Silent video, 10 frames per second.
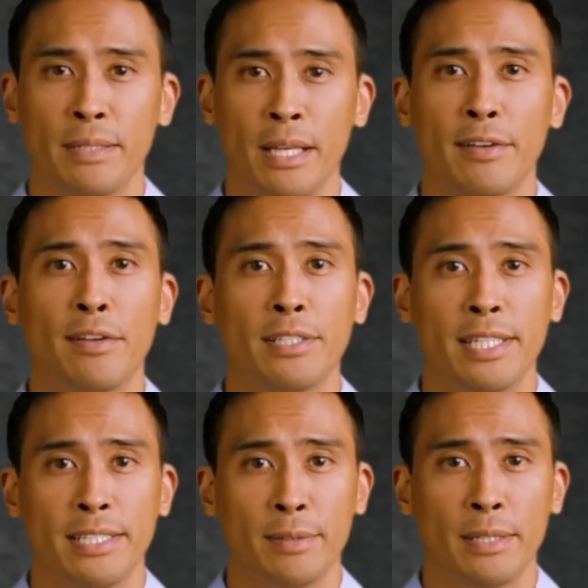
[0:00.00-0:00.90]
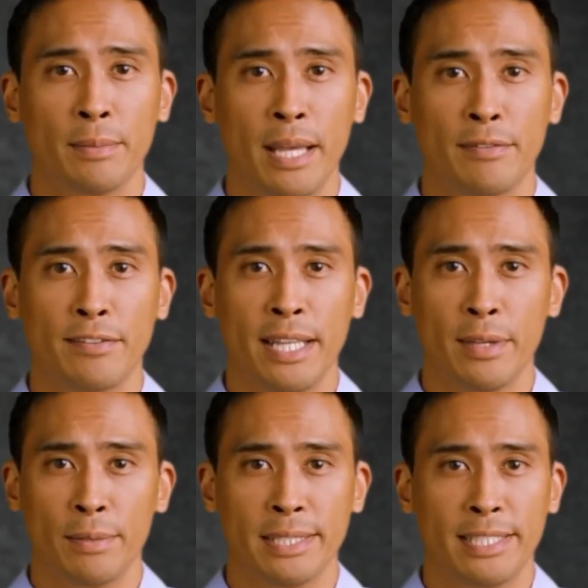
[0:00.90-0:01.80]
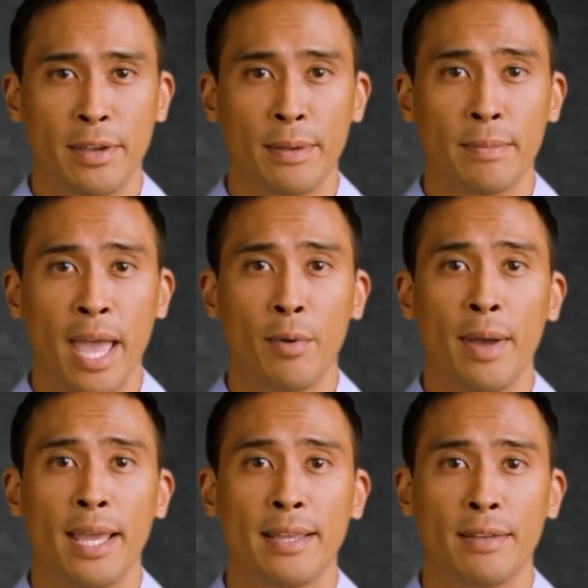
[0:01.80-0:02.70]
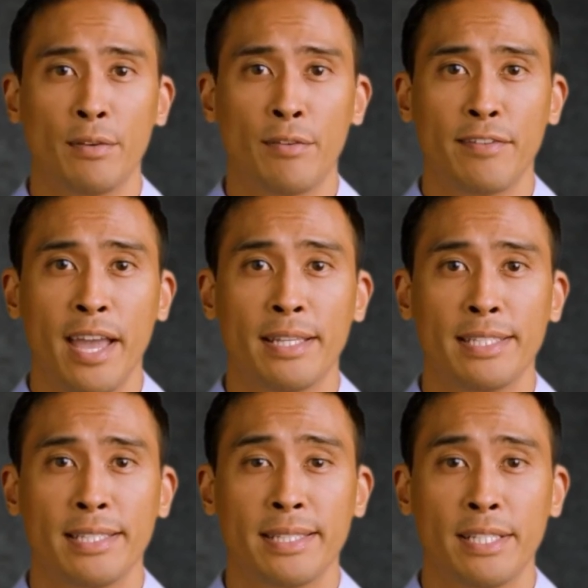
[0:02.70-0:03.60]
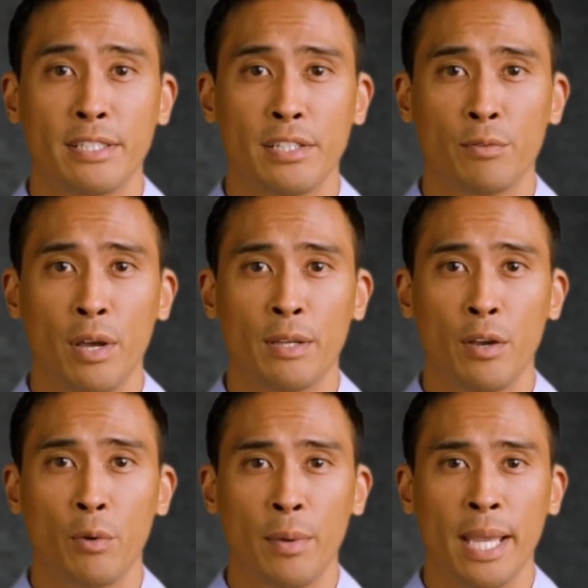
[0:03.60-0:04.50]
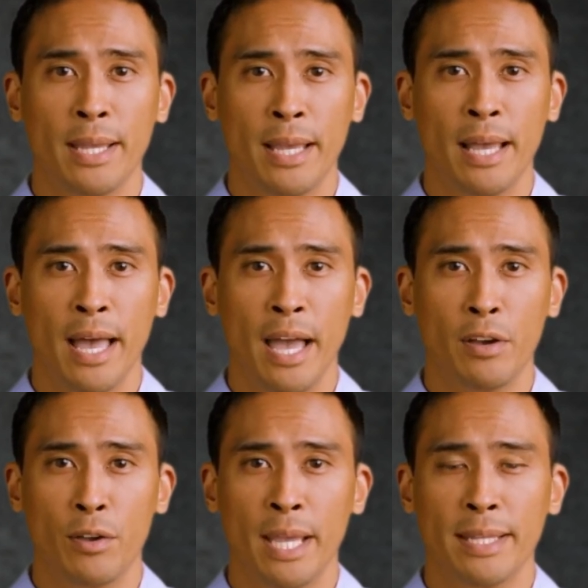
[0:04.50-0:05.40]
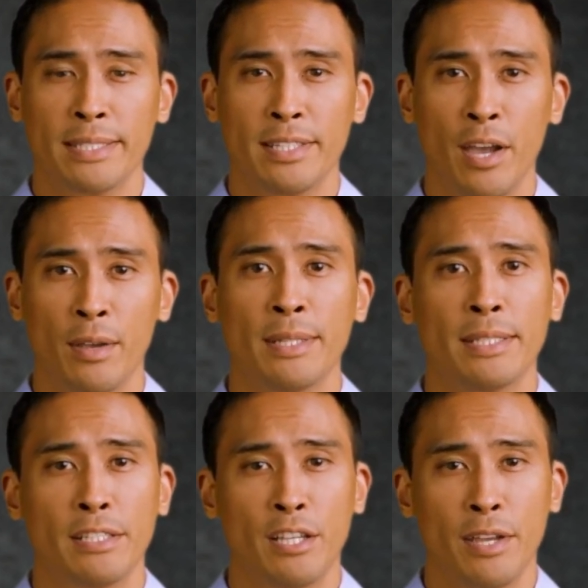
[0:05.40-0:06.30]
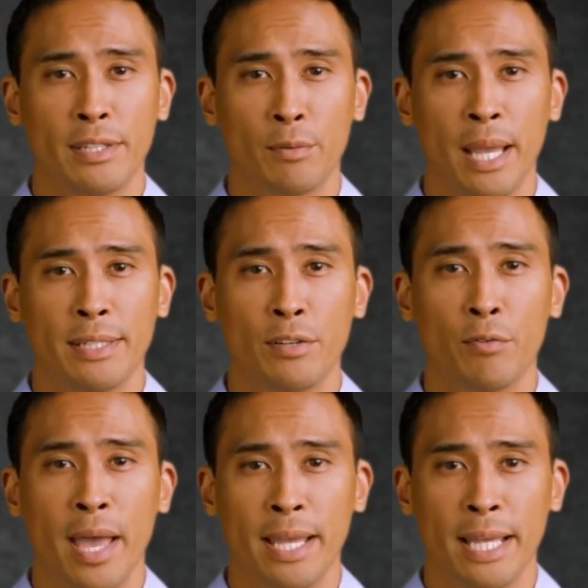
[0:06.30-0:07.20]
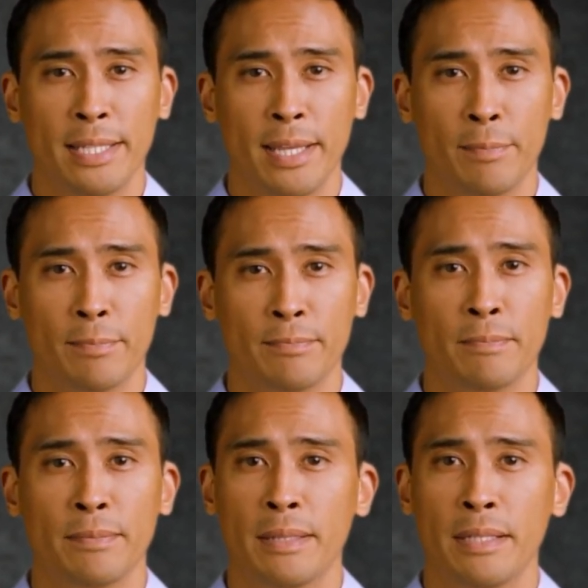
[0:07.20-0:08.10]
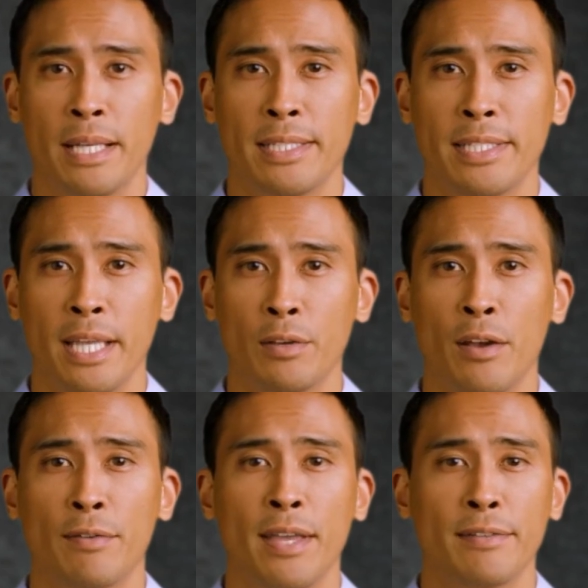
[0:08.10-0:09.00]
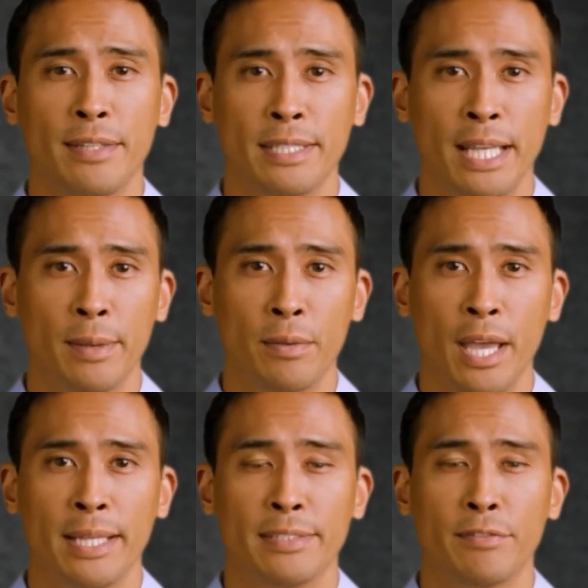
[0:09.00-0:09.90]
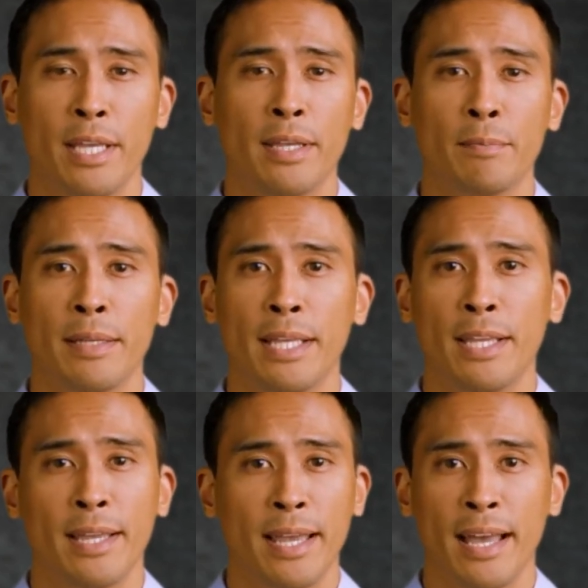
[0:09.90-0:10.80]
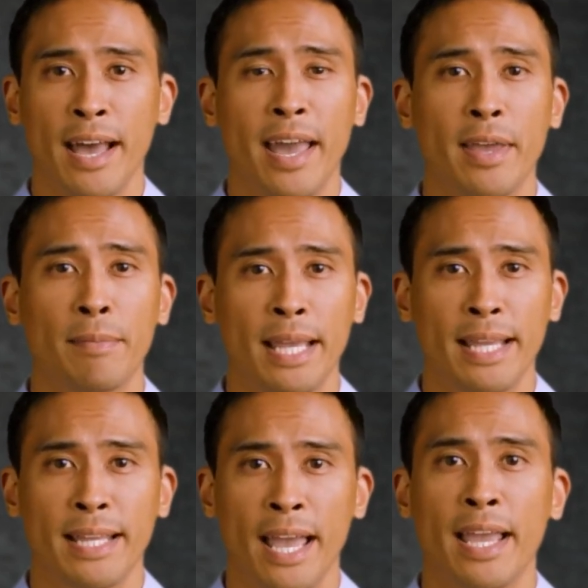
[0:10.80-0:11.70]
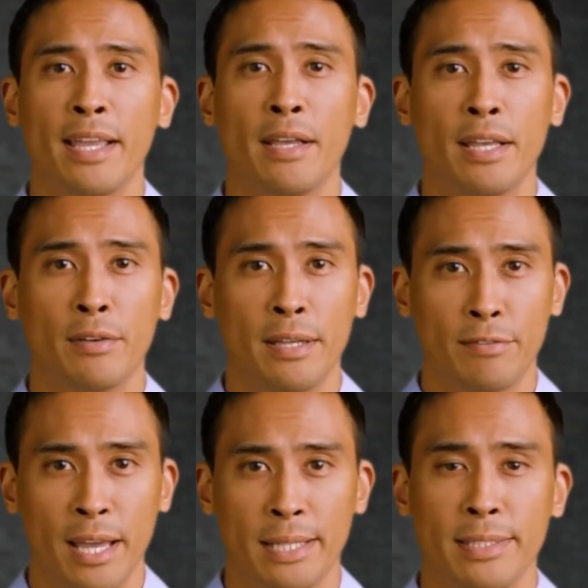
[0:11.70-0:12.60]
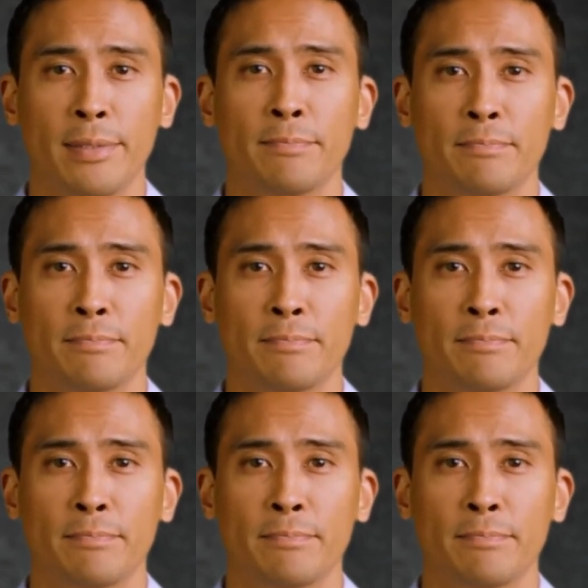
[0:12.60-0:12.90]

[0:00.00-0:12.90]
If your system has been infected with stubborn malware or viruses that just won't go away, a clean install is the surest way to eradicate them. It's the equivalent of a deep cleanse for your computer, eliminating any lingering threats.